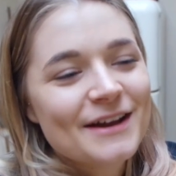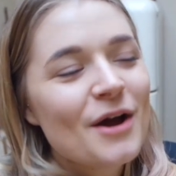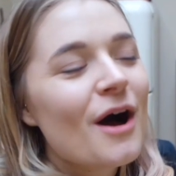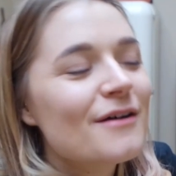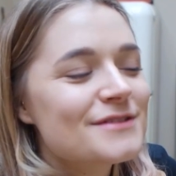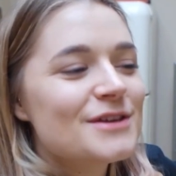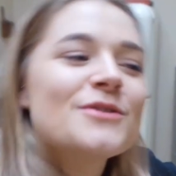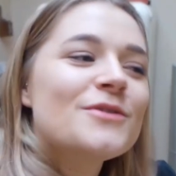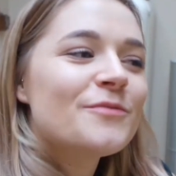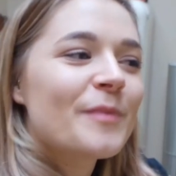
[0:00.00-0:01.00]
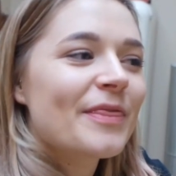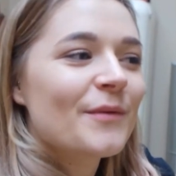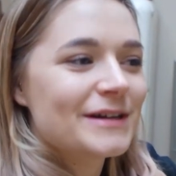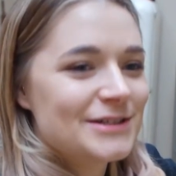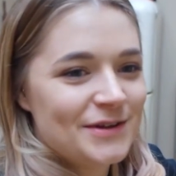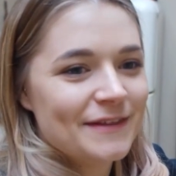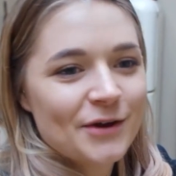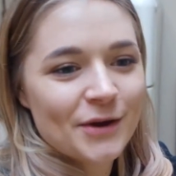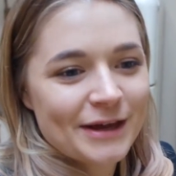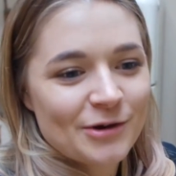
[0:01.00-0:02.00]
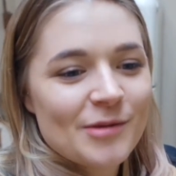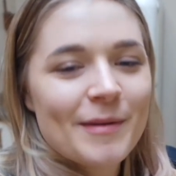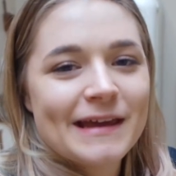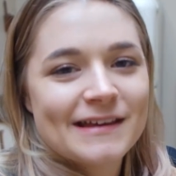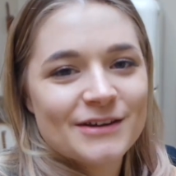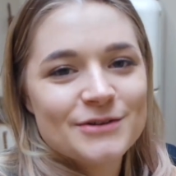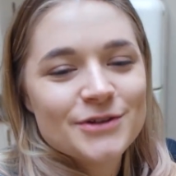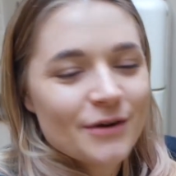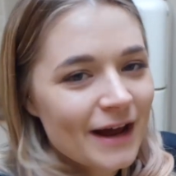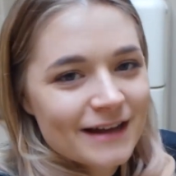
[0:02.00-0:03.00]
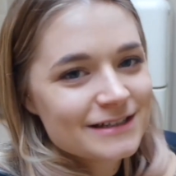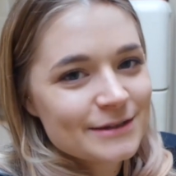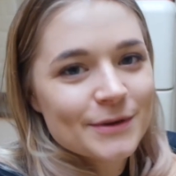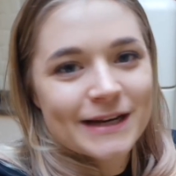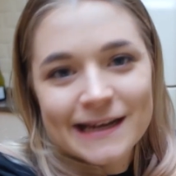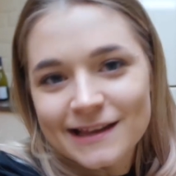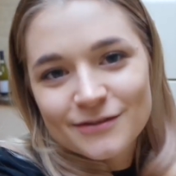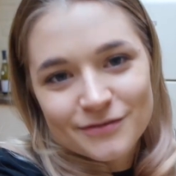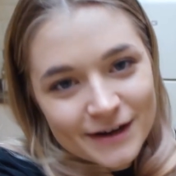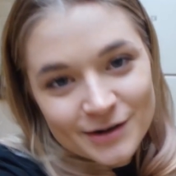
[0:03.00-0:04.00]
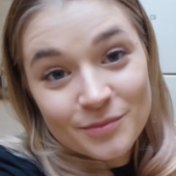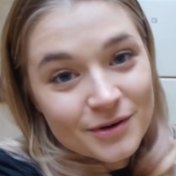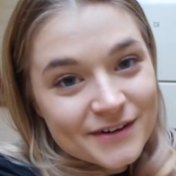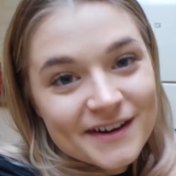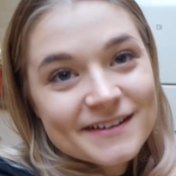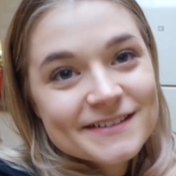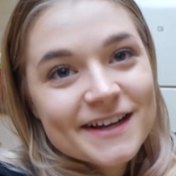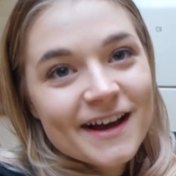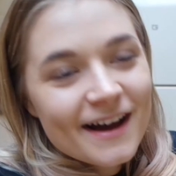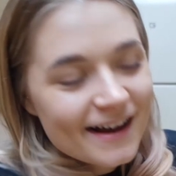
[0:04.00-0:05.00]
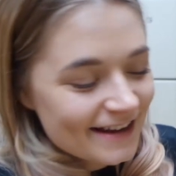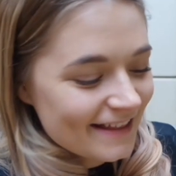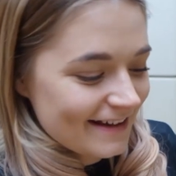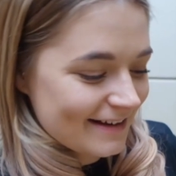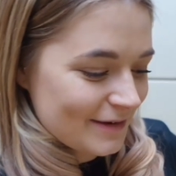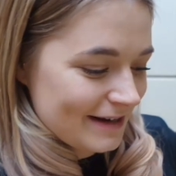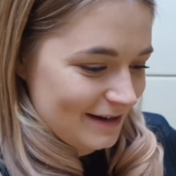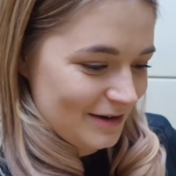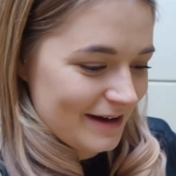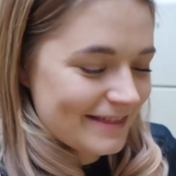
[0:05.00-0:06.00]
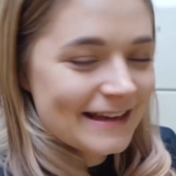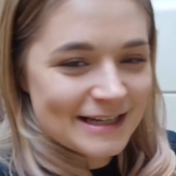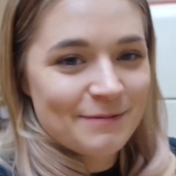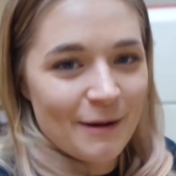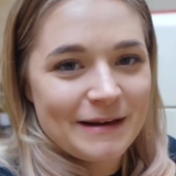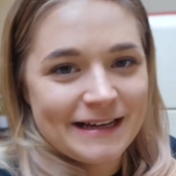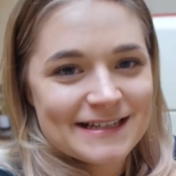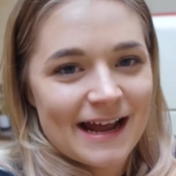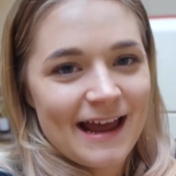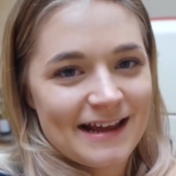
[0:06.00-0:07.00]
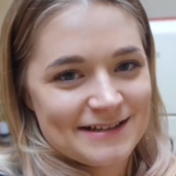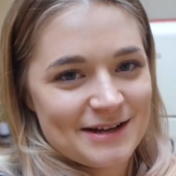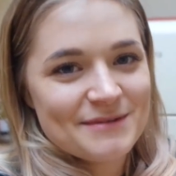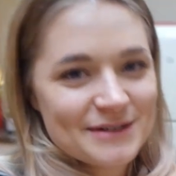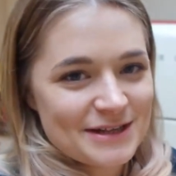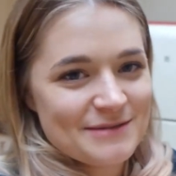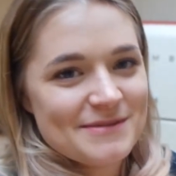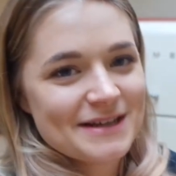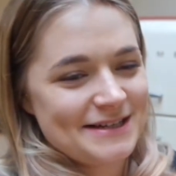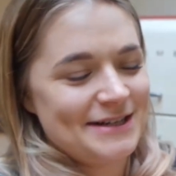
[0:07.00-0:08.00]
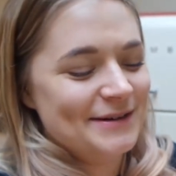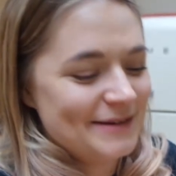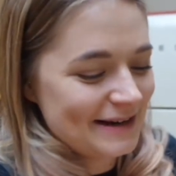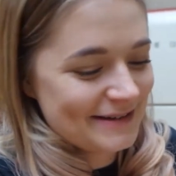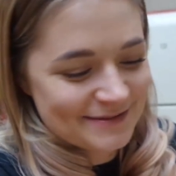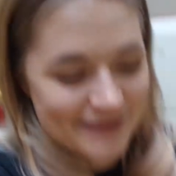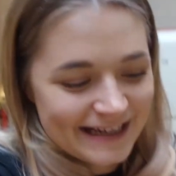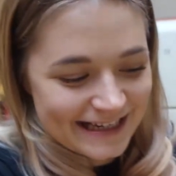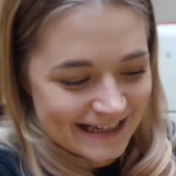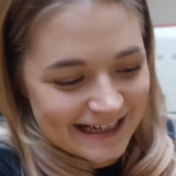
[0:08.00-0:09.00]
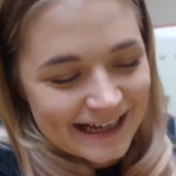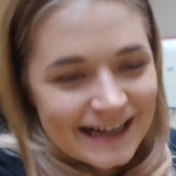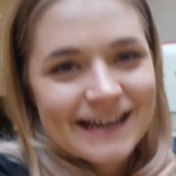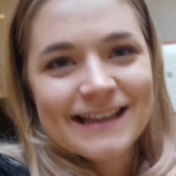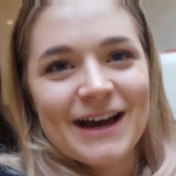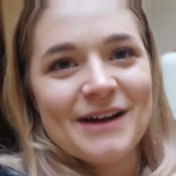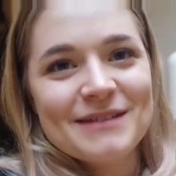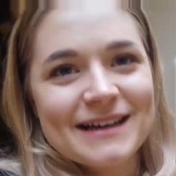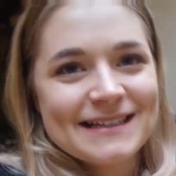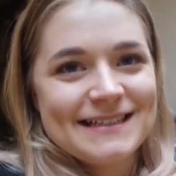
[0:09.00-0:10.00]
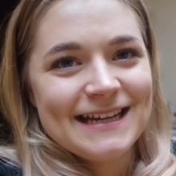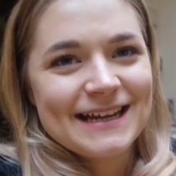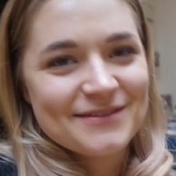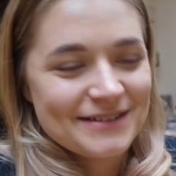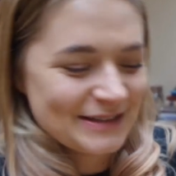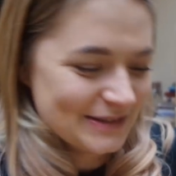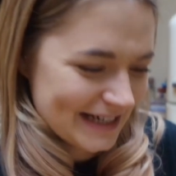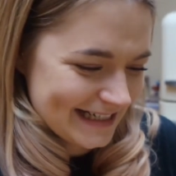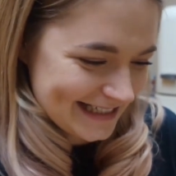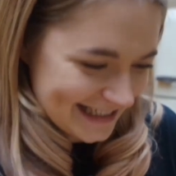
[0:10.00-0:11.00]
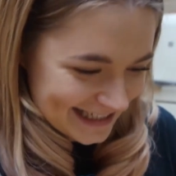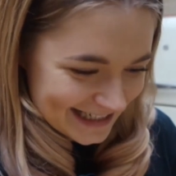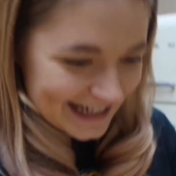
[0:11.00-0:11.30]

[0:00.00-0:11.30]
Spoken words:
Like, after you've been the one doing the cooking or the baking, you don't actually want to eat the final product? I get that quite a lot. I think it's probably because I ate so much of the mixture while I was making it that I'm like sick of it already.